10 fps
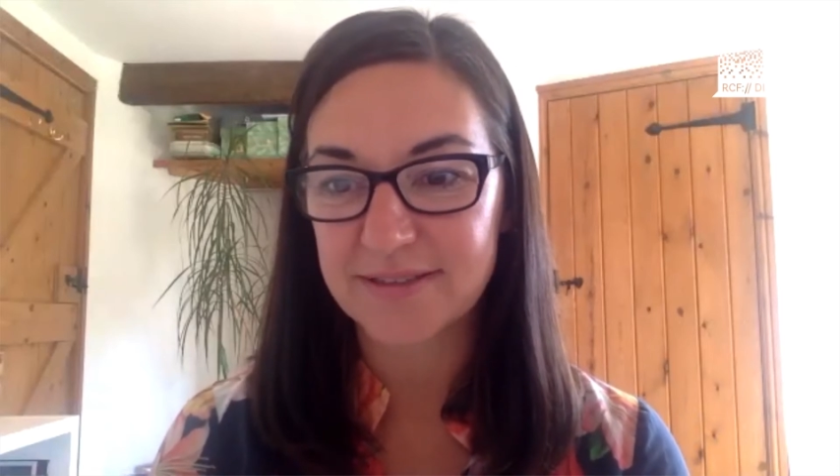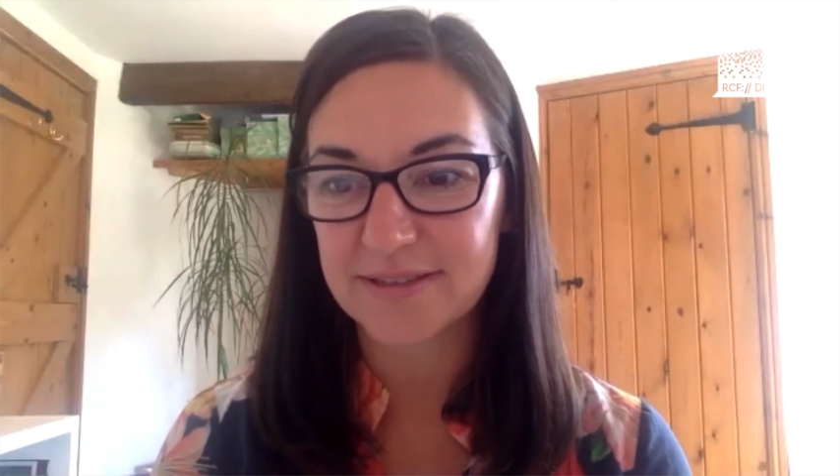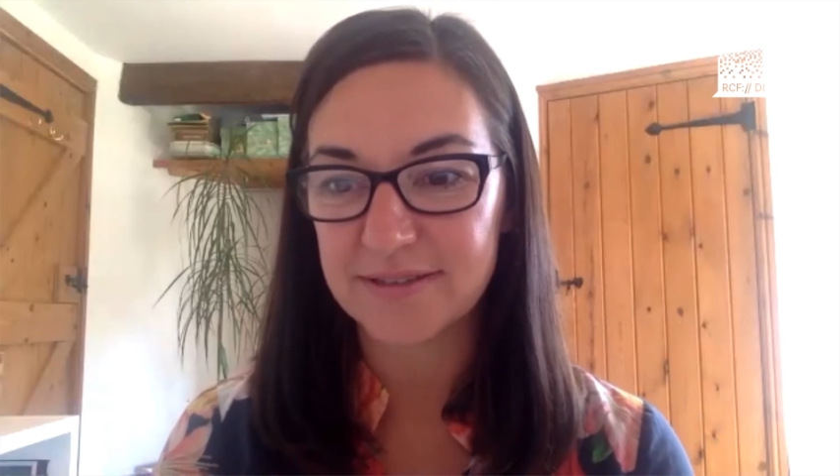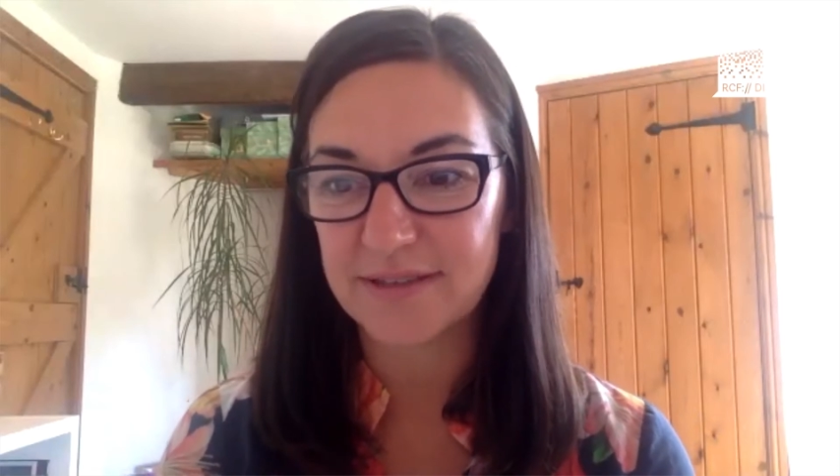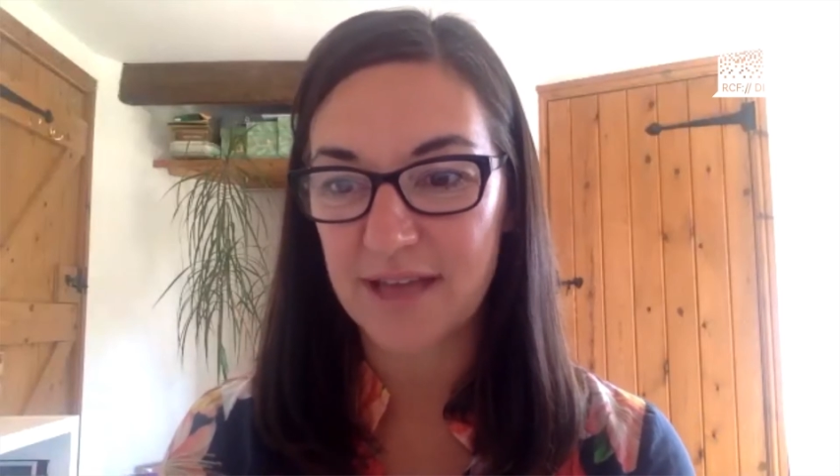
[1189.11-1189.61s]

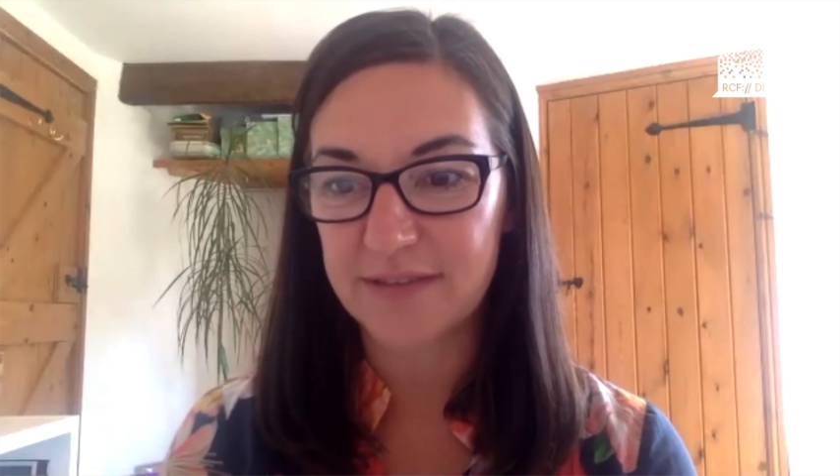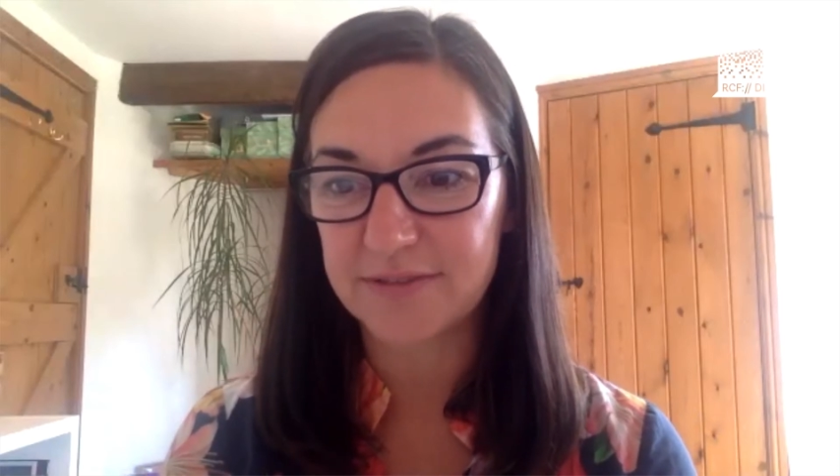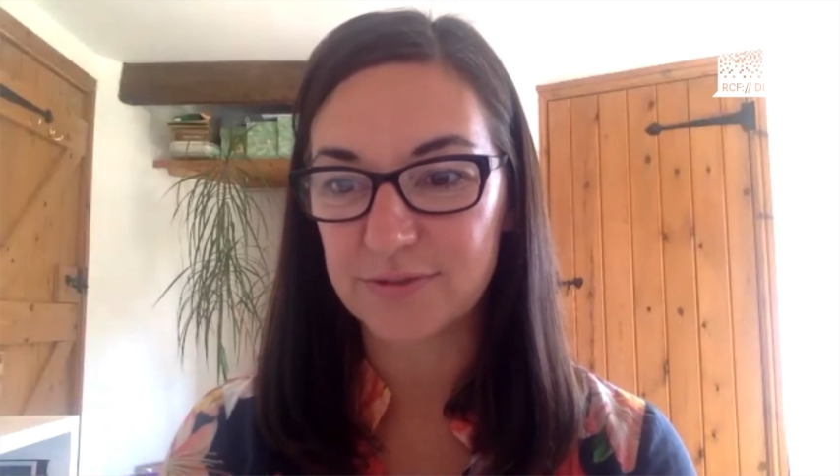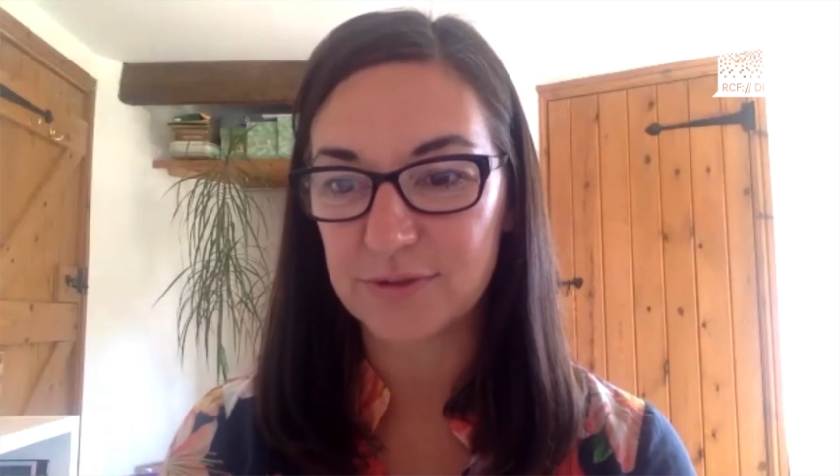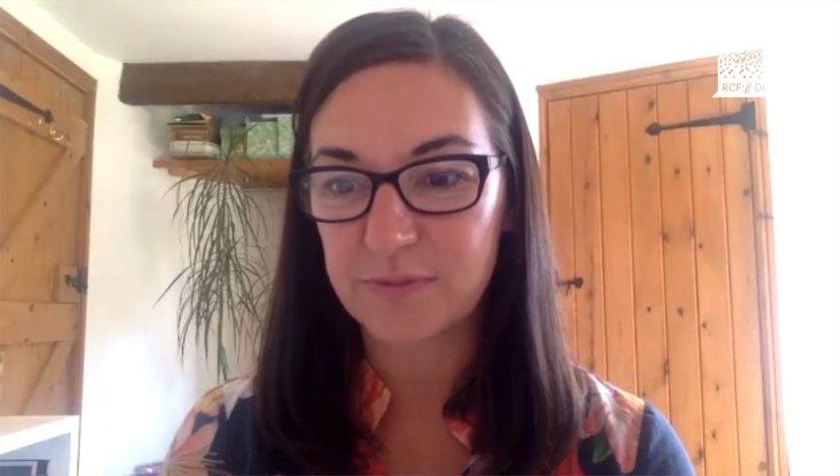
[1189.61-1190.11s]
and
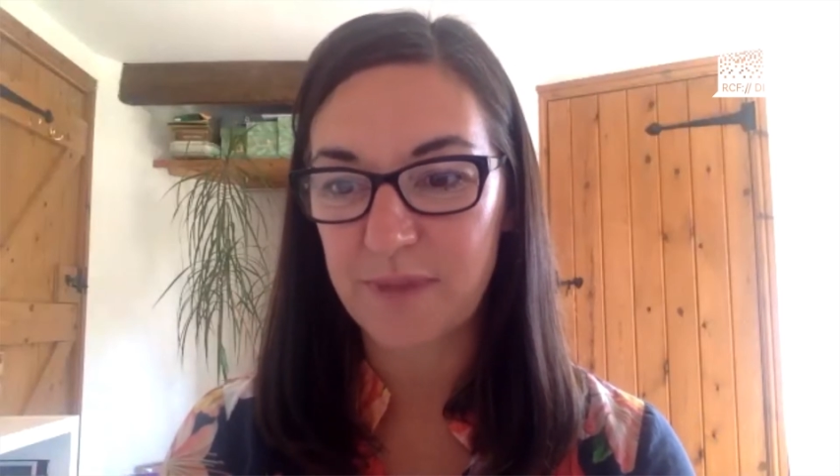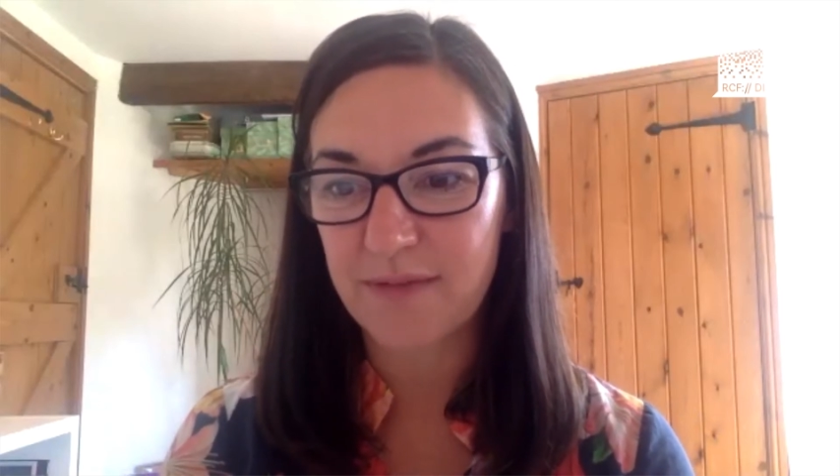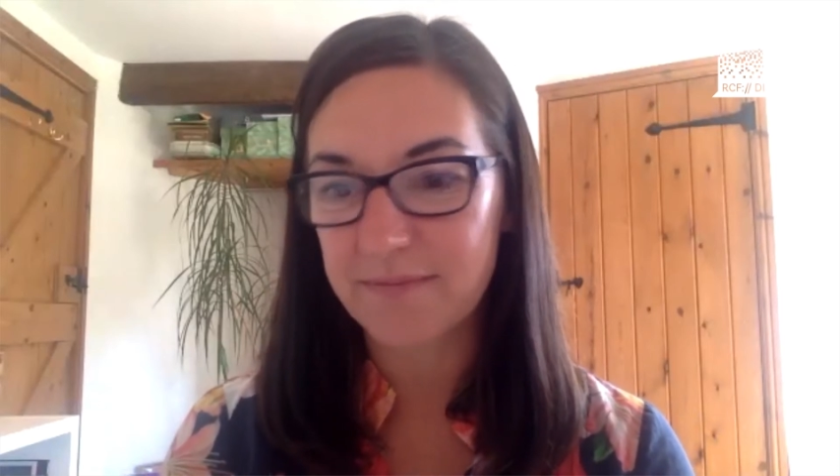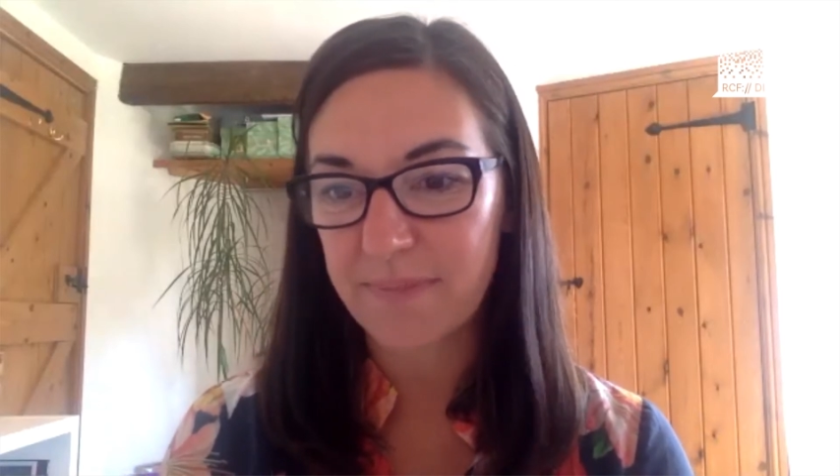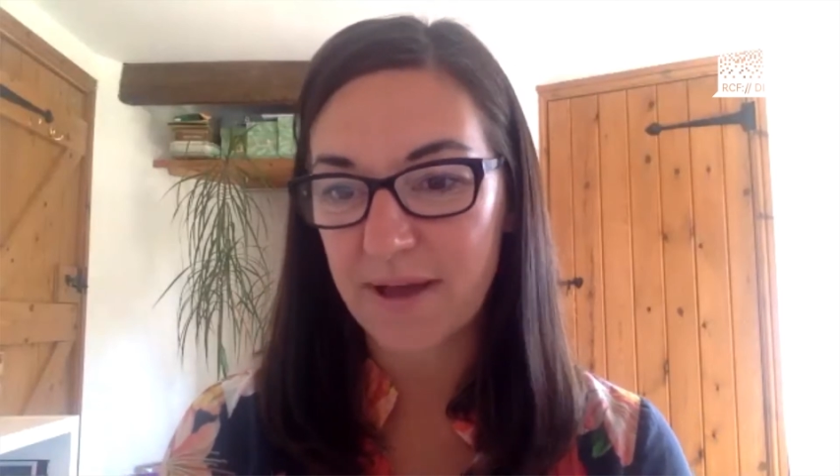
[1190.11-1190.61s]
talk
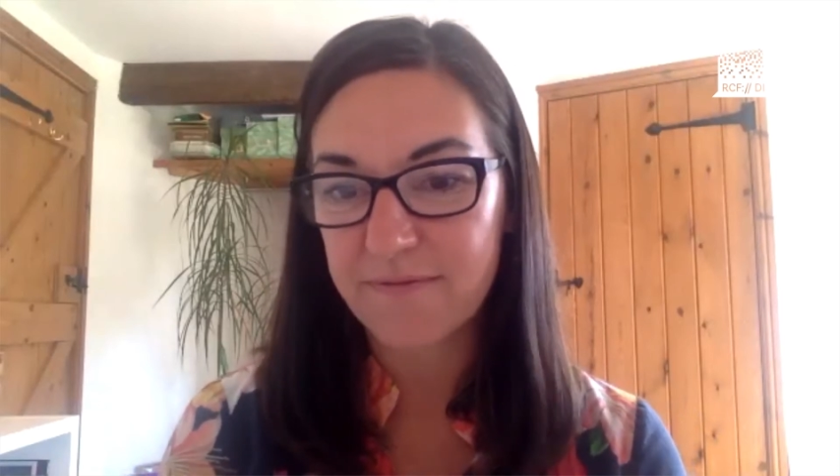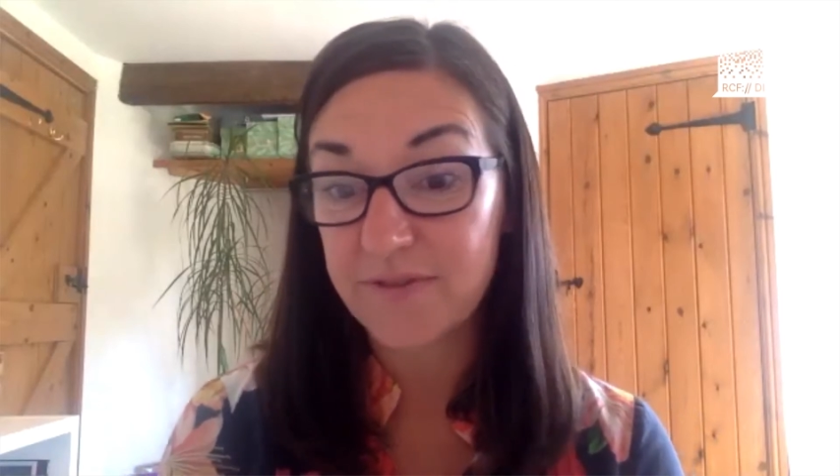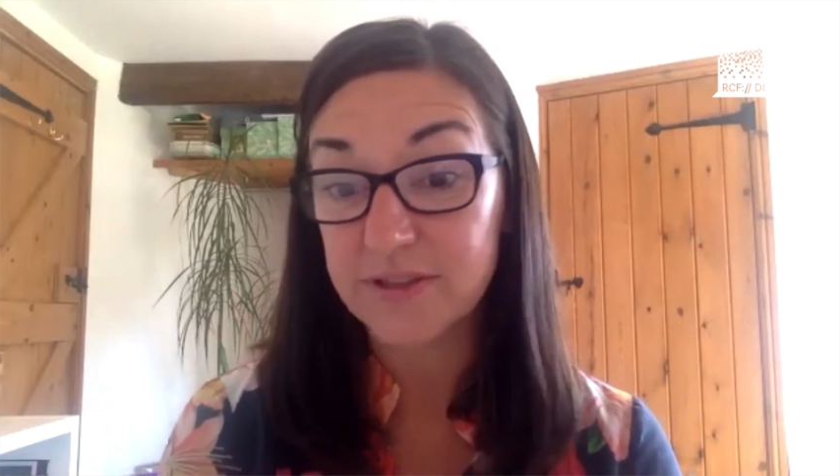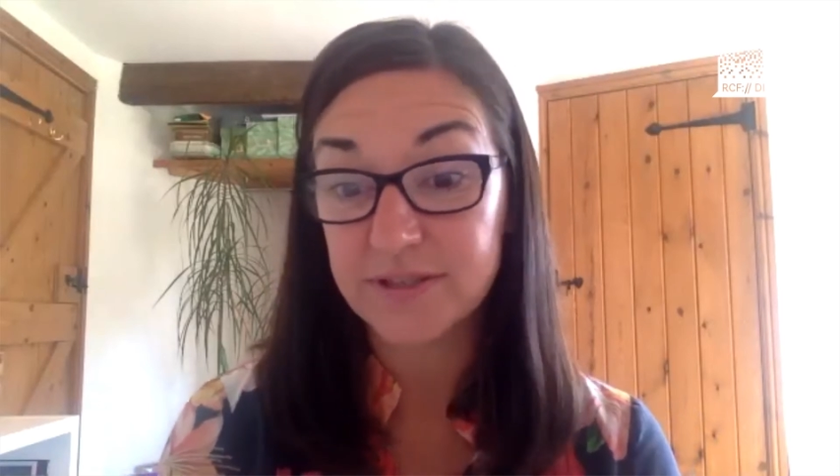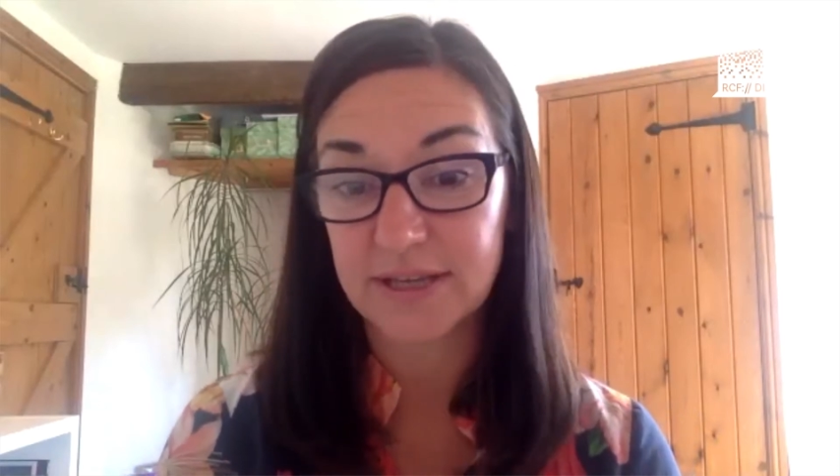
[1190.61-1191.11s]
about
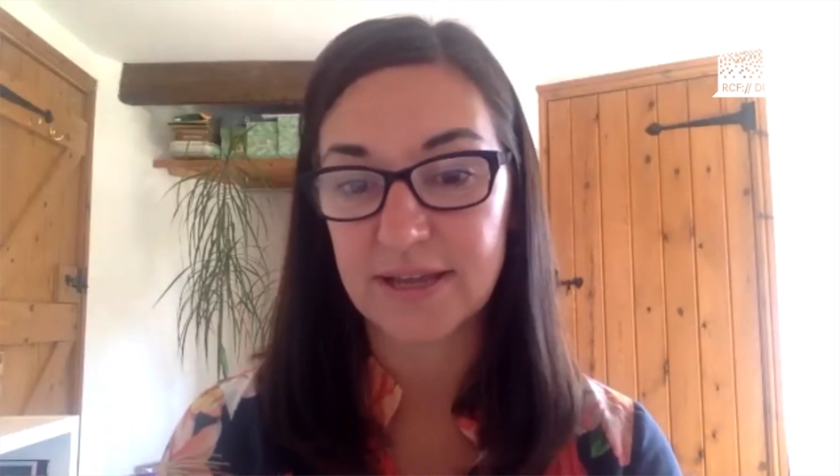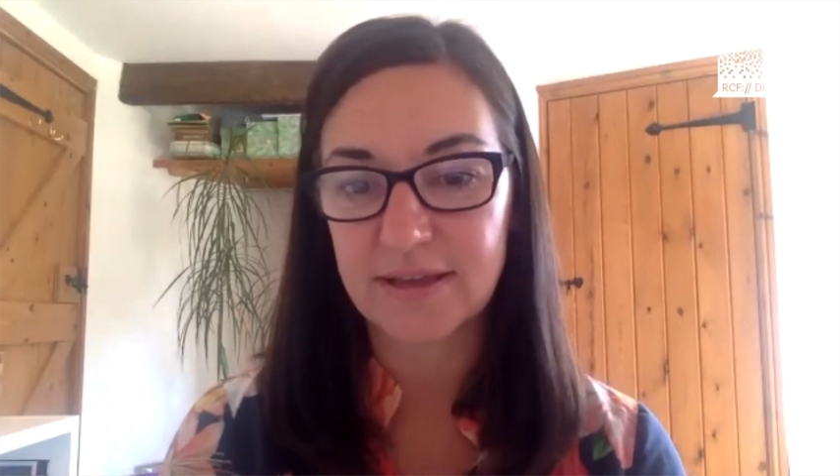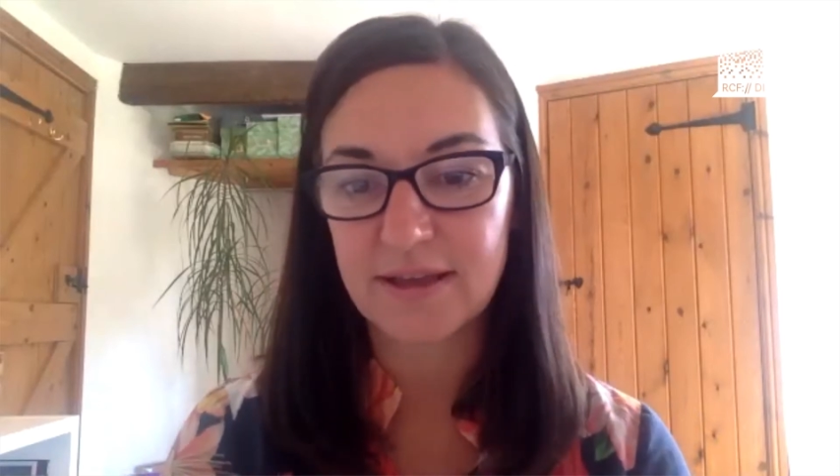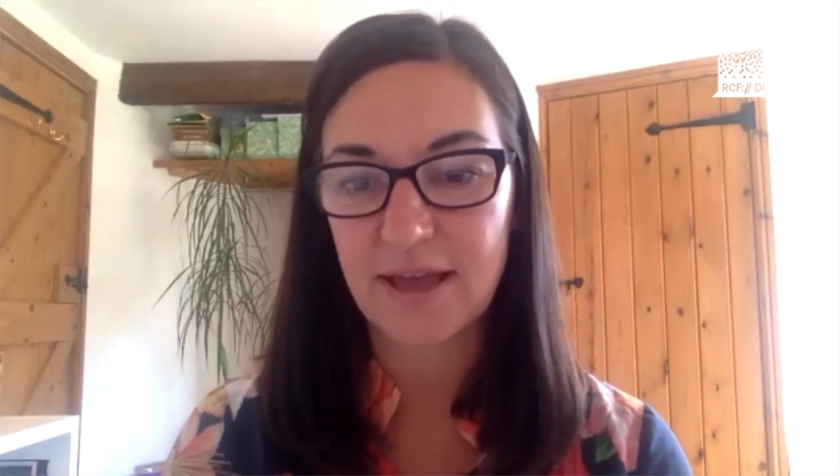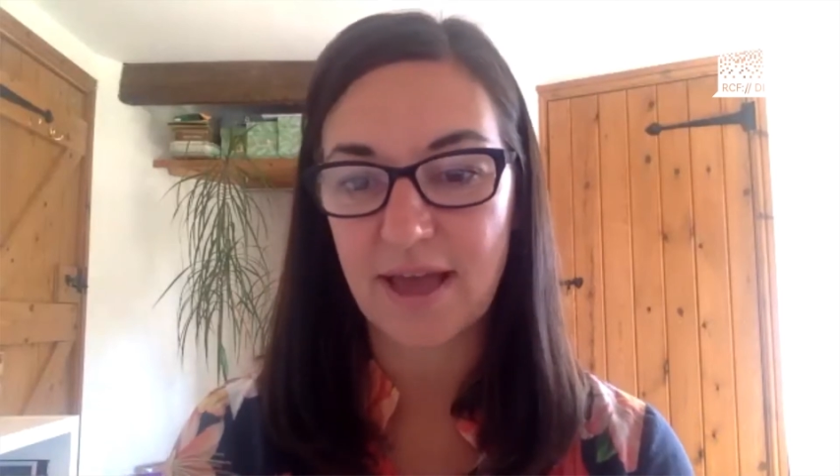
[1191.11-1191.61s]

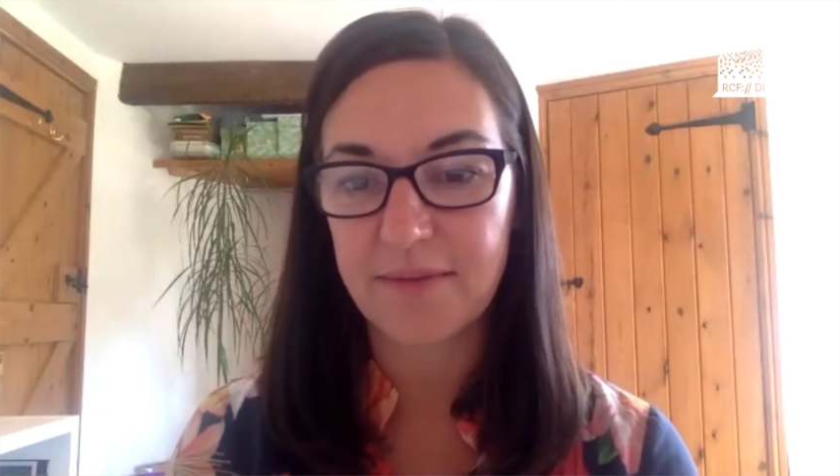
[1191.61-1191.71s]
funding.